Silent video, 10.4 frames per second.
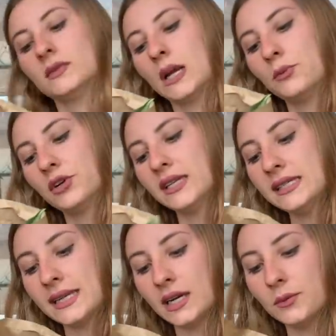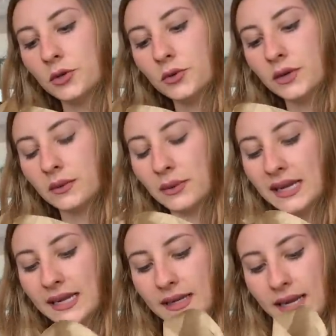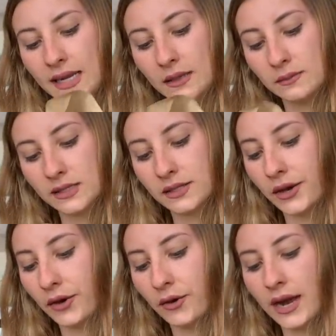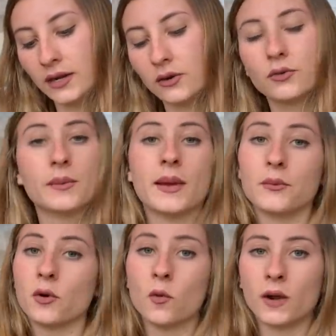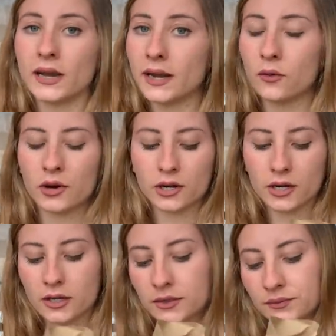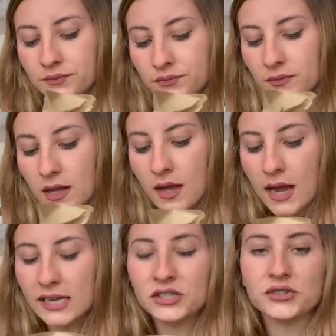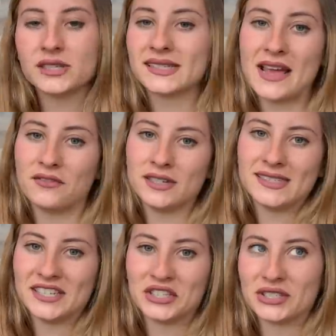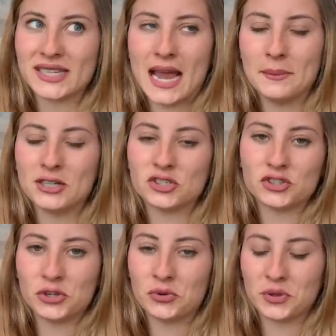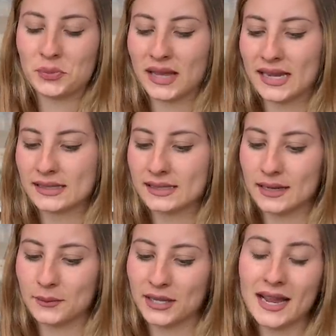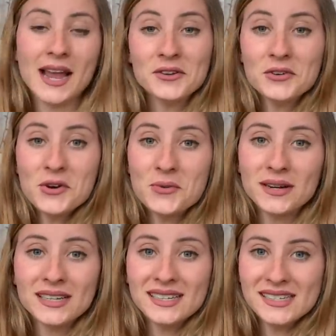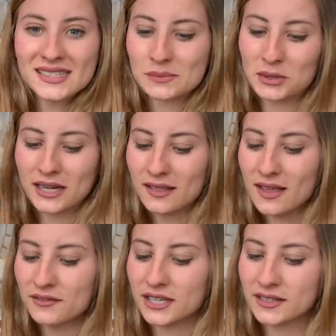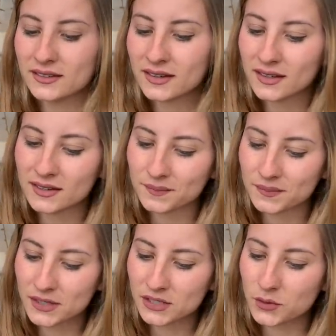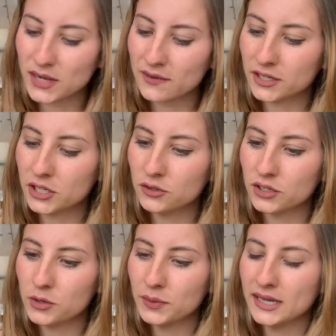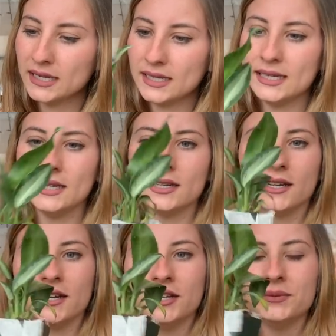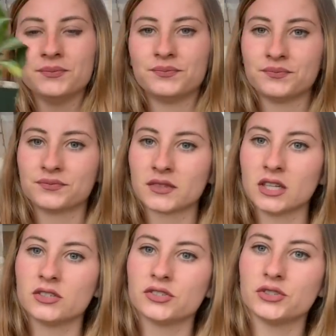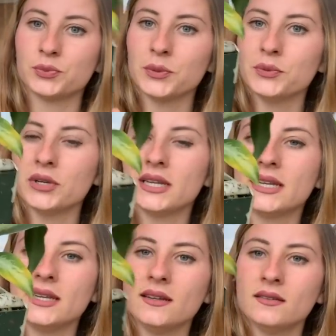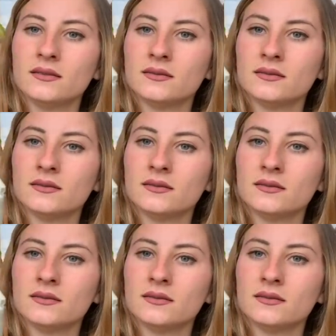I'm really terrible with plant names, so I don't remember what I ordered. I do this every single time. I just show the plants and I'm like, I don't know what it is, but I love it. So we have a cute little plant here. Super pretty.